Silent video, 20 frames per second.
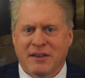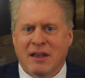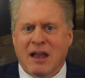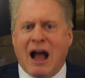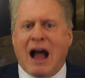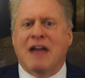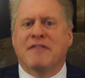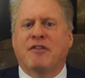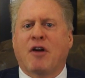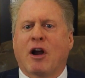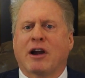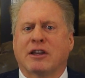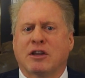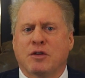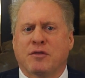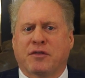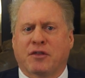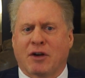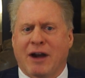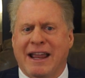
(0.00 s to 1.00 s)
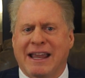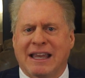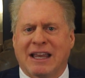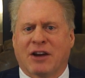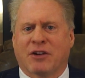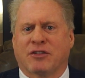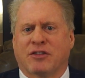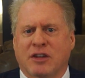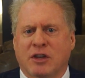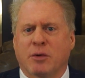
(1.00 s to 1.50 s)
I've argued for 8
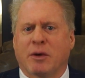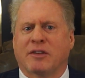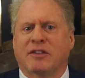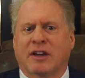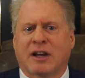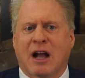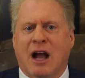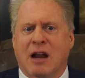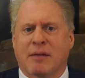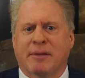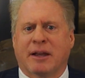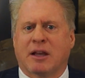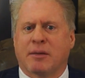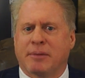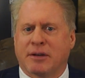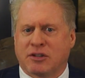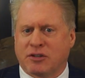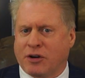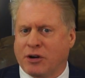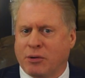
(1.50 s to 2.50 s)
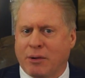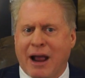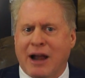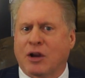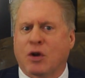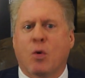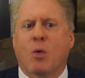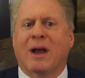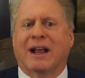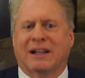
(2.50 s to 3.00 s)
years the U.S. economy could be turned
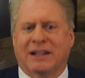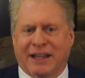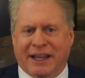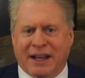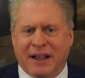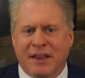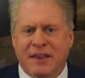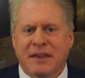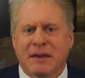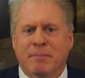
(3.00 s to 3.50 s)
around quickly